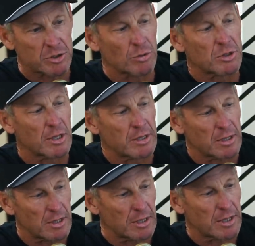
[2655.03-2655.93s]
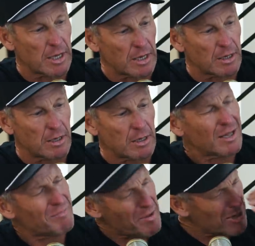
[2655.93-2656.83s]
So in the and then
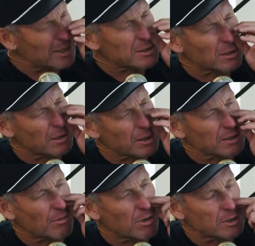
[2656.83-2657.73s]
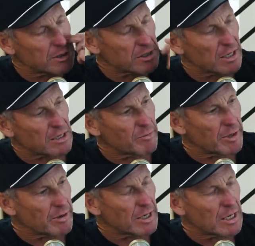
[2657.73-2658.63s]
and maybe I saw it because I watched his
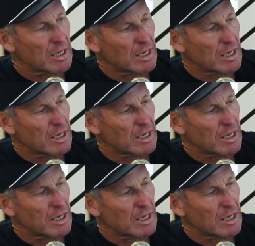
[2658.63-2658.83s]
documentary.